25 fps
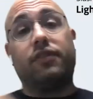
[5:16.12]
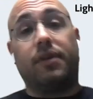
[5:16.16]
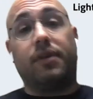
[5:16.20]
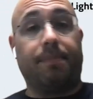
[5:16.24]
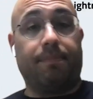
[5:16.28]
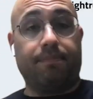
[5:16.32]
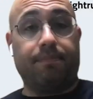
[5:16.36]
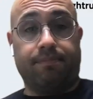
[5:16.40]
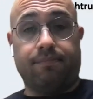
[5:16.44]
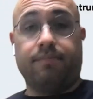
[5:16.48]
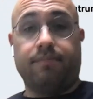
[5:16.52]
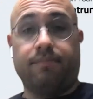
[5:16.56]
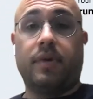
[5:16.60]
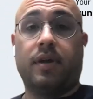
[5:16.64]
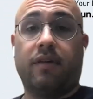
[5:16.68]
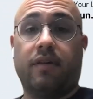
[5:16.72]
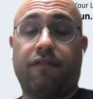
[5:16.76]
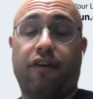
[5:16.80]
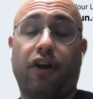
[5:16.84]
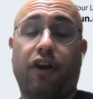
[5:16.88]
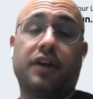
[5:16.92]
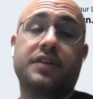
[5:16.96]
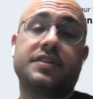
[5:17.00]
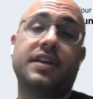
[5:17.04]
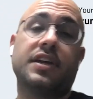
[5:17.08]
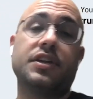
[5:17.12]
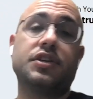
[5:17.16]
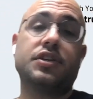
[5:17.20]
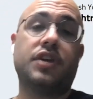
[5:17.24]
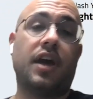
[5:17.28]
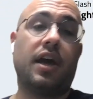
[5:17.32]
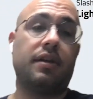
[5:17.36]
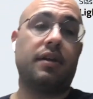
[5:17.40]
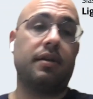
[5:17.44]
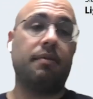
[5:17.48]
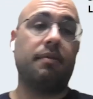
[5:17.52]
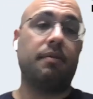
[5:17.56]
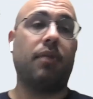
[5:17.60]
of the fireside
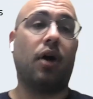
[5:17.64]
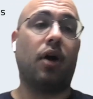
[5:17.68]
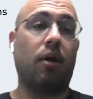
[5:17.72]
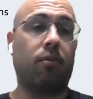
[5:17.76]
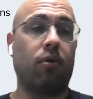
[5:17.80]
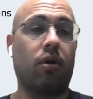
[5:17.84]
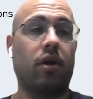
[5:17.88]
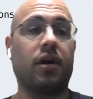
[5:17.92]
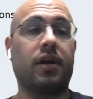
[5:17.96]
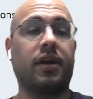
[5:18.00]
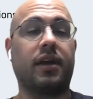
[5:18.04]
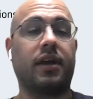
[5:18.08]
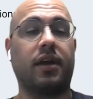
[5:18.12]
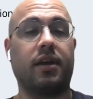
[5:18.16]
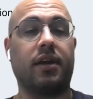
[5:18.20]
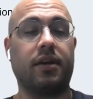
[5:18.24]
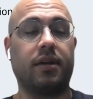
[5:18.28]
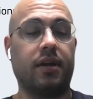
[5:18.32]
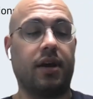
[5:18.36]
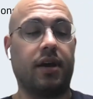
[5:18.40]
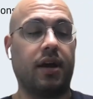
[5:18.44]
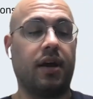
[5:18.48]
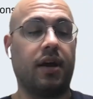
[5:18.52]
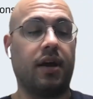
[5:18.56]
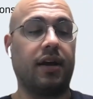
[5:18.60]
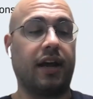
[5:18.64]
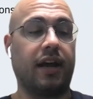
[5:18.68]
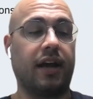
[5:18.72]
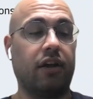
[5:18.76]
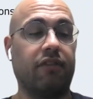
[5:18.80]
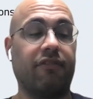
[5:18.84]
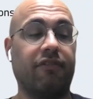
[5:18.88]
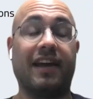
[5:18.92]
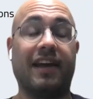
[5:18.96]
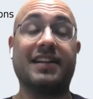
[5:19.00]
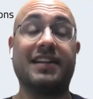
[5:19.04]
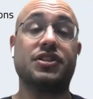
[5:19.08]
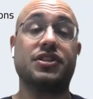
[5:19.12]
chat, Barbara can
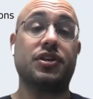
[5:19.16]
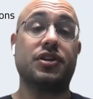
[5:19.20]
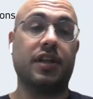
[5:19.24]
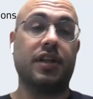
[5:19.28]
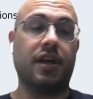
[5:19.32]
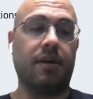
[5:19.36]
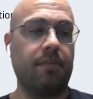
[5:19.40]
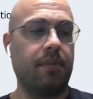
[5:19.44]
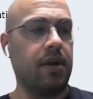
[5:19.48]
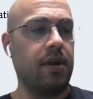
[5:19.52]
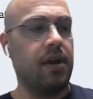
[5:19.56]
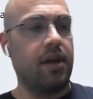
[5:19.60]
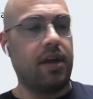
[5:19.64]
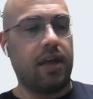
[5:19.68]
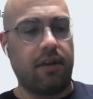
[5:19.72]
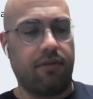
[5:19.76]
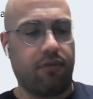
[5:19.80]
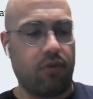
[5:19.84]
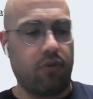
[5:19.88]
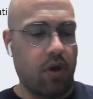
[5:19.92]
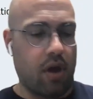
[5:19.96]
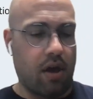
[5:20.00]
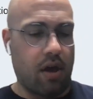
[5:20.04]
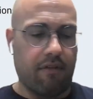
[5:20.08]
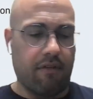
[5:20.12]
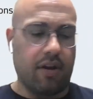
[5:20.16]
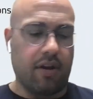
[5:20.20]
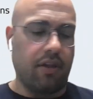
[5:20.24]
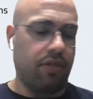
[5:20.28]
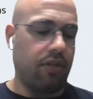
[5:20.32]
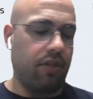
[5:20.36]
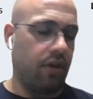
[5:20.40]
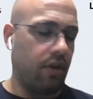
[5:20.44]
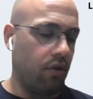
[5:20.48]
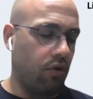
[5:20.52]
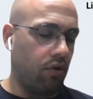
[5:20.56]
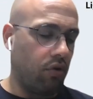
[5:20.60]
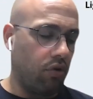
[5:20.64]
kind of answer them if you have
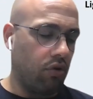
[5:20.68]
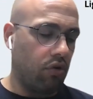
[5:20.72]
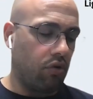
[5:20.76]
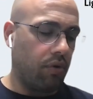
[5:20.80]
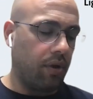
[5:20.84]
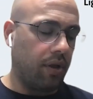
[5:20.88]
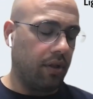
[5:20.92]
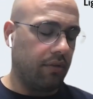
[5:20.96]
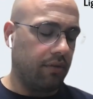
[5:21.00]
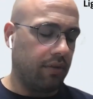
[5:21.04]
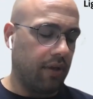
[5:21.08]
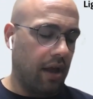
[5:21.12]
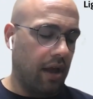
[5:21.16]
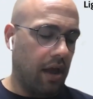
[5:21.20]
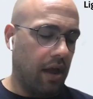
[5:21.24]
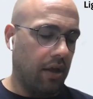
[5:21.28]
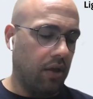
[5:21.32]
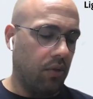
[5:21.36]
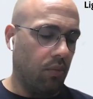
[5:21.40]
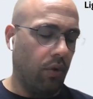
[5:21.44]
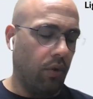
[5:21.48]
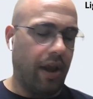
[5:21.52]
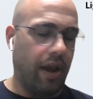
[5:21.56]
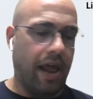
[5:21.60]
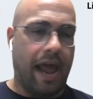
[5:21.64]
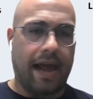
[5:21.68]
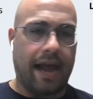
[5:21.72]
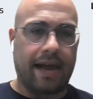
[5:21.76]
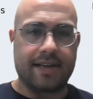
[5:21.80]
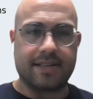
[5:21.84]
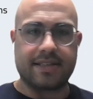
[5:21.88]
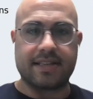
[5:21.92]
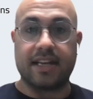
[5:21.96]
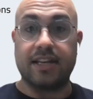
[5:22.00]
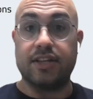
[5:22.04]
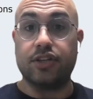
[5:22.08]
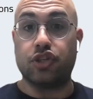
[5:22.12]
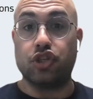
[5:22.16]
anything concrete you want to
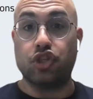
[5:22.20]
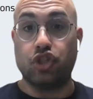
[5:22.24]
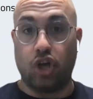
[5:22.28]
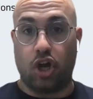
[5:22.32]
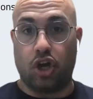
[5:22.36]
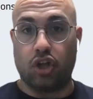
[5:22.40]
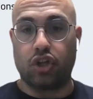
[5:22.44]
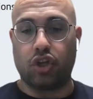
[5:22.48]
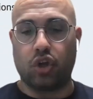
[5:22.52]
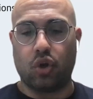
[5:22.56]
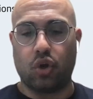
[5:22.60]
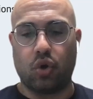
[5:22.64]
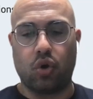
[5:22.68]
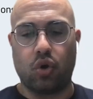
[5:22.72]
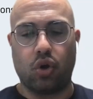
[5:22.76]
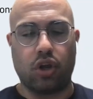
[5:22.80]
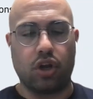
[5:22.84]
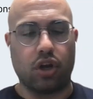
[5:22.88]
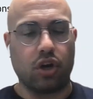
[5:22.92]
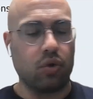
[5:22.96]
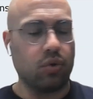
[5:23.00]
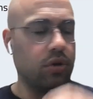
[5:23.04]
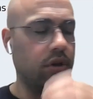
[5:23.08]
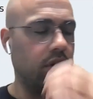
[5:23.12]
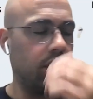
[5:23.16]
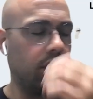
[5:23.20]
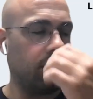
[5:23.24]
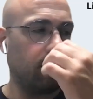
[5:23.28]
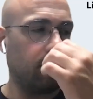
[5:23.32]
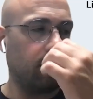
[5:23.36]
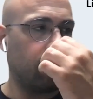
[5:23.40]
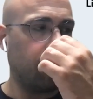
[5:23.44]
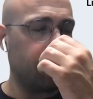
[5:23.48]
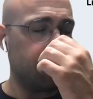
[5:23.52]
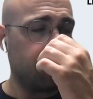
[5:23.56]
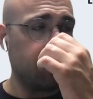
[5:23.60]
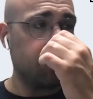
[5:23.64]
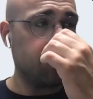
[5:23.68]
ask and it's not included in
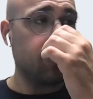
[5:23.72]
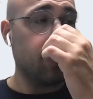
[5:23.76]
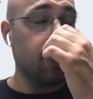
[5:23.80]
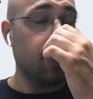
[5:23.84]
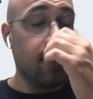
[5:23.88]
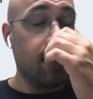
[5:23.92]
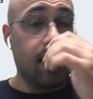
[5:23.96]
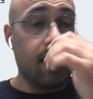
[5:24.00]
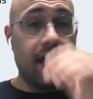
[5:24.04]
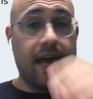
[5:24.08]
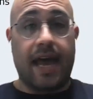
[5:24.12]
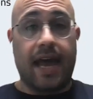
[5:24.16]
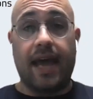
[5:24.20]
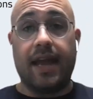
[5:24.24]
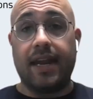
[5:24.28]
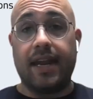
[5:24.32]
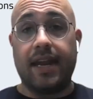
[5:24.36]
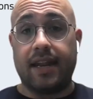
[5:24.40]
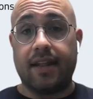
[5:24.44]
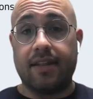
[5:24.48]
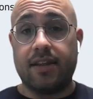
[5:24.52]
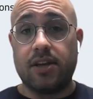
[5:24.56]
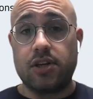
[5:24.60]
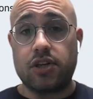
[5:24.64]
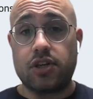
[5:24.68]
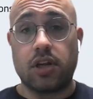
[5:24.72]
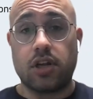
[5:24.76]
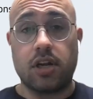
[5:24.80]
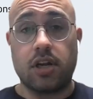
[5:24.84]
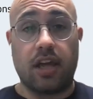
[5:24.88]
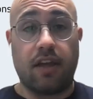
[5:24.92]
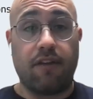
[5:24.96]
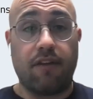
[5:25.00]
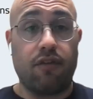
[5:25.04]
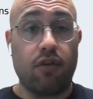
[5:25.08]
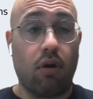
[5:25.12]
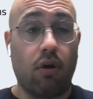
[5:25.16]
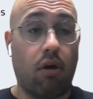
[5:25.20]
the questions. And in
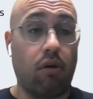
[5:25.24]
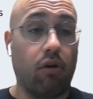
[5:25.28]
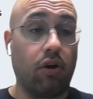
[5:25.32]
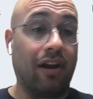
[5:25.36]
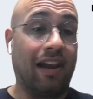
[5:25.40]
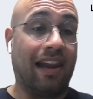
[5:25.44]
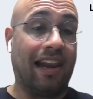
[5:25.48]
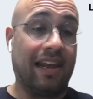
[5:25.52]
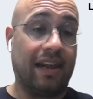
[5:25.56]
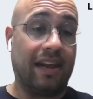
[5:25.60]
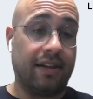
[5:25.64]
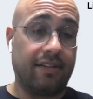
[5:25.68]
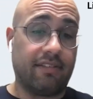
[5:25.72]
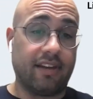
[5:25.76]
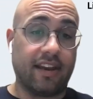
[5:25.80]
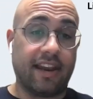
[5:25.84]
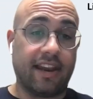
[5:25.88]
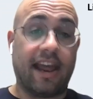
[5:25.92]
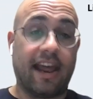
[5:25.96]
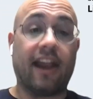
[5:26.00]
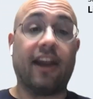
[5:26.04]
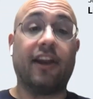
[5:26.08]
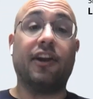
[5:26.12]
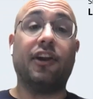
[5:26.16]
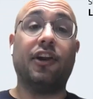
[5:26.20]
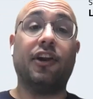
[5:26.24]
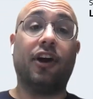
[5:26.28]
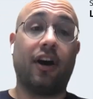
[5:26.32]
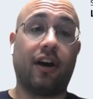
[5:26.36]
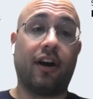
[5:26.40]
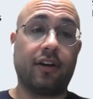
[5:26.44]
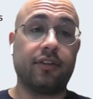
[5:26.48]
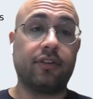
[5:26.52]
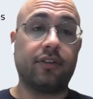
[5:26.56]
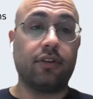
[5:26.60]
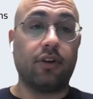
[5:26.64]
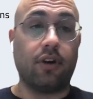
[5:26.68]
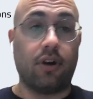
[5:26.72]
addition, if you are on LinkedIn and
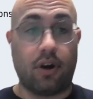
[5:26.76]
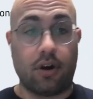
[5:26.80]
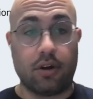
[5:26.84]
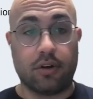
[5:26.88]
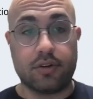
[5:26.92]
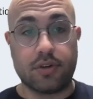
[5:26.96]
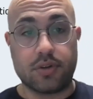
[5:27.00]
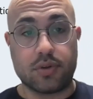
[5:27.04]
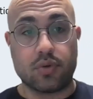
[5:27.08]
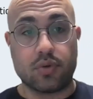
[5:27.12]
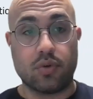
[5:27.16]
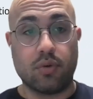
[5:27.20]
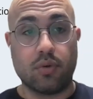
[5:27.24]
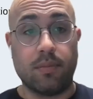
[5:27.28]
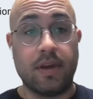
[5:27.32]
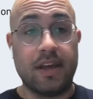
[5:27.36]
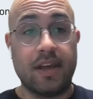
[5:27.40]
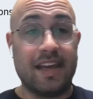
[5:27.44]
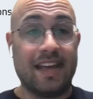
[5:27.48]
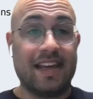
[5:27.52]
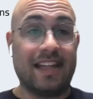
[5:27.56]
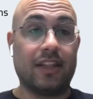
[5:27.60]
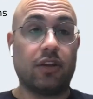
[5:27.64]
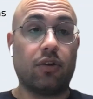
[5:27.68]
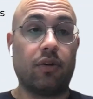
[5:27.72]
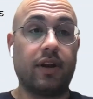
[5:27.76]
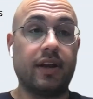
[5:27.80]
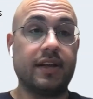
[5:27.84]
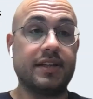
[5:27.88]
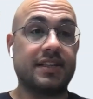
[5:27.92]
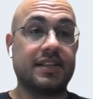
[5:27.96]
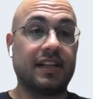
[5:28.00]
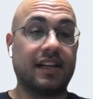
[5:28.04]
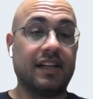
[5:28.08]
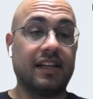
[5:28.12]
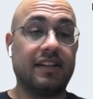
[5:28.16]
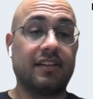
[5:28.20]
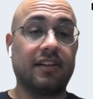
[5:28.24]
not on Zoom, there
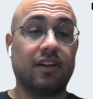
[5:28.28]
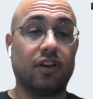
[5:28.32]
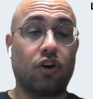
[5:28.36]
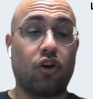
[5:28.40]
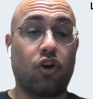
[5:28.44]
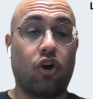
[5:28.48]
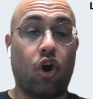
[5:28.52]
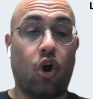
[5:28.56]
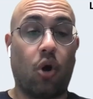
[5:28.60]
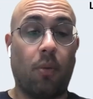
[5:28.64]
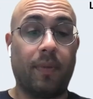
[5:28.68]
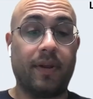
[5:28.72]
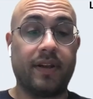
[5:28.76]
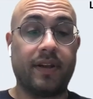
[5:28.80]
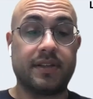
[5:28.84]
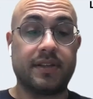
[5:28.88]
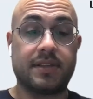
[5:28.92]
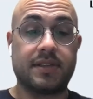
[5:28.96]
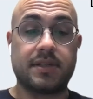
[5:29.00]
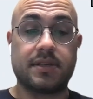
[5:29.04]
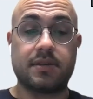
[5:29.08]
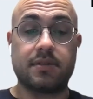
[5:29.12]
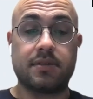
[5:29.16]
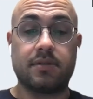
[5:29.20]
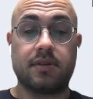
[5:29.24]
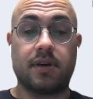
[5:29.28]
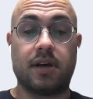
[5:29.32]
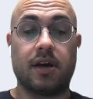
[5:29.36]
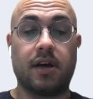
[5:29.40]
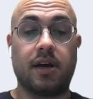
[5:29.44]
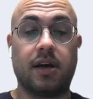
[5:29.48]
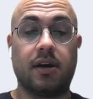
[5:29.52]
is a little comments